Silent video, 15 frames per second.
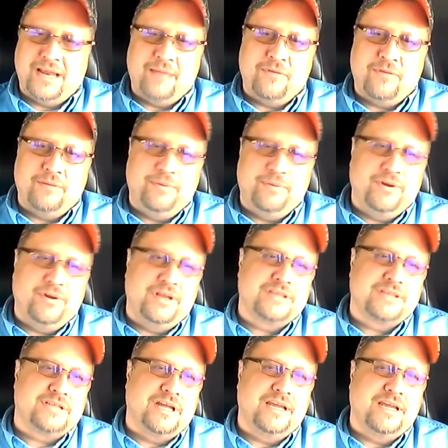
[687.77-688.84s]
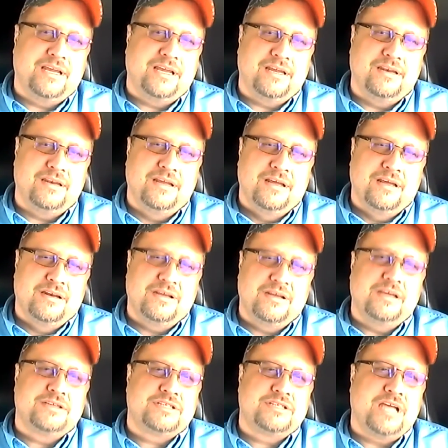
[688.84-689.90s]
I'm going to put his link to
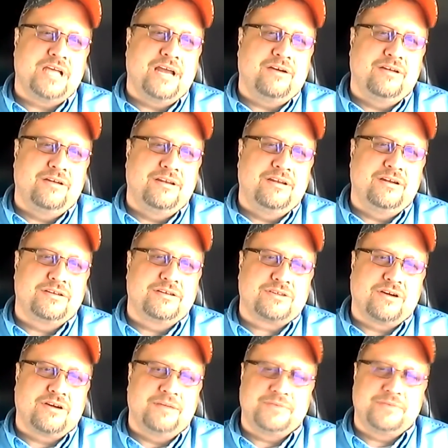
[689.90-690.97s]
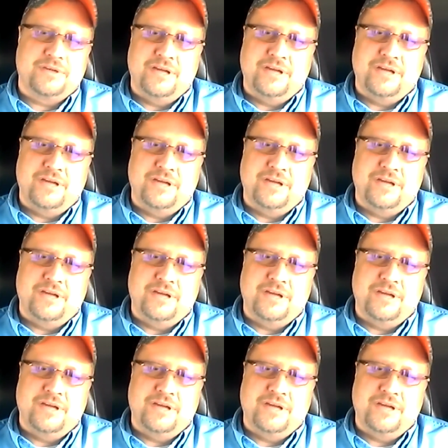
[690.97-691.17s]
his channel in the description.